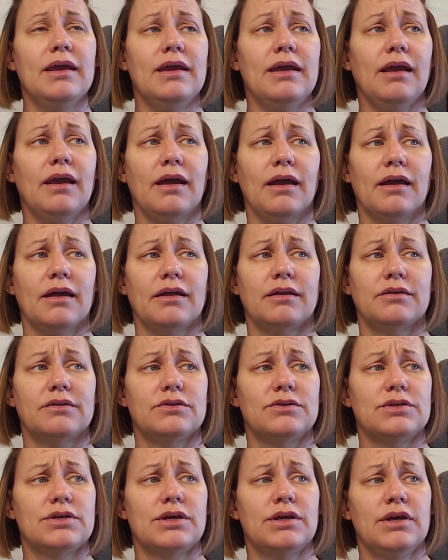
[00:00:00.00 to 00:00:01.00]

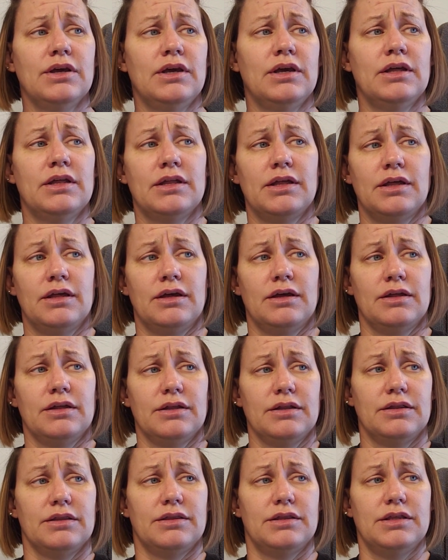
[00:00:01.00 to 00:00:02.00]
And
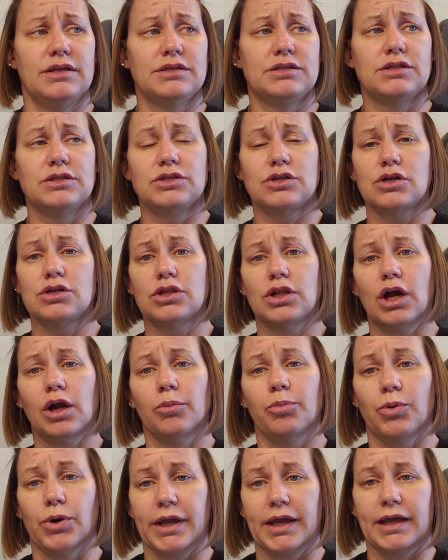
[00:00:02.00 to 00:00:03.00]
this is our
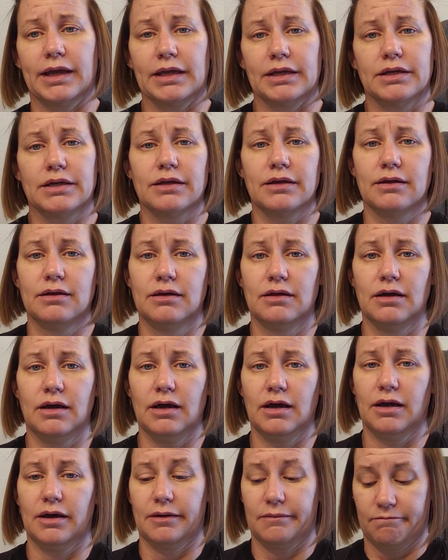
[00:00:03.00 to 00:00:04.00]
LARP weekend.
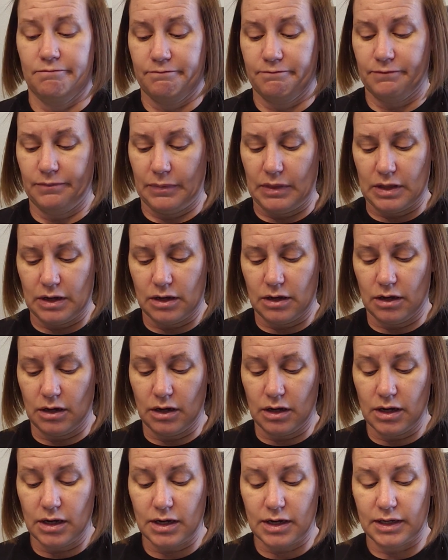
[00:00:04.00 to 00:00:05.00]

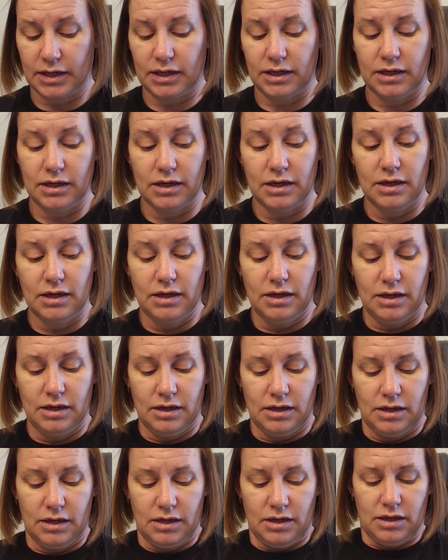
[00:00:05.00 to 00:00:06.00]
I
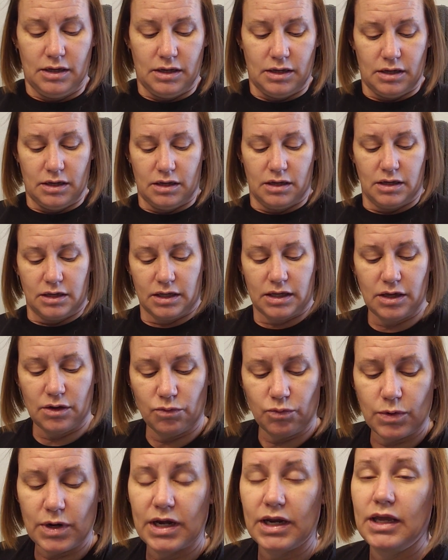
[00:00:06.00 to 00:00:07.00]
get
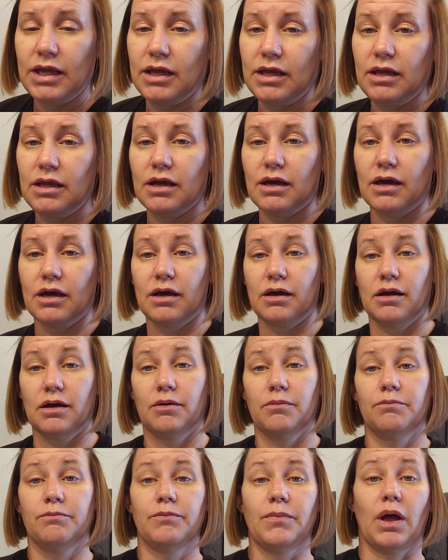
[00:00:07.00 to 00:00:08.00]
ready.
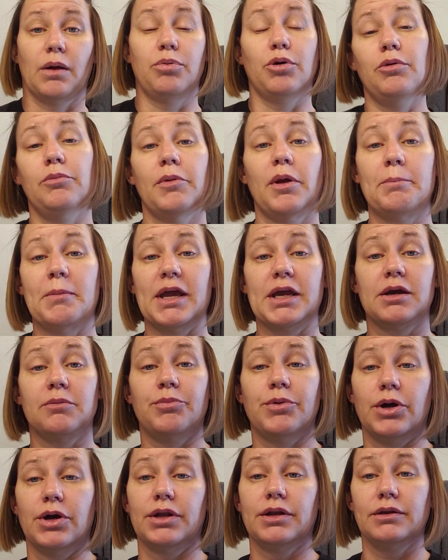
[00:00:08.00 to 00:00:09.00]
I put my makeup
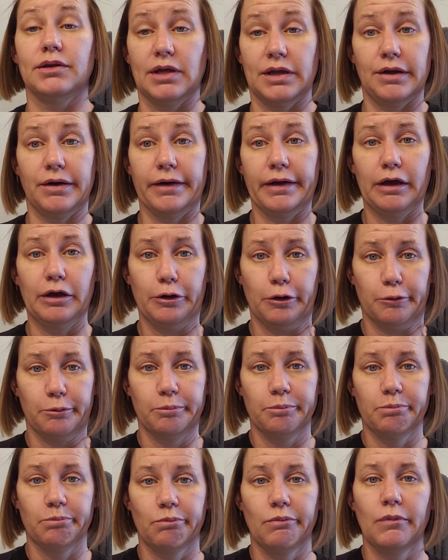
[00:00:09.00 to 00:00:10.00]
on here at home,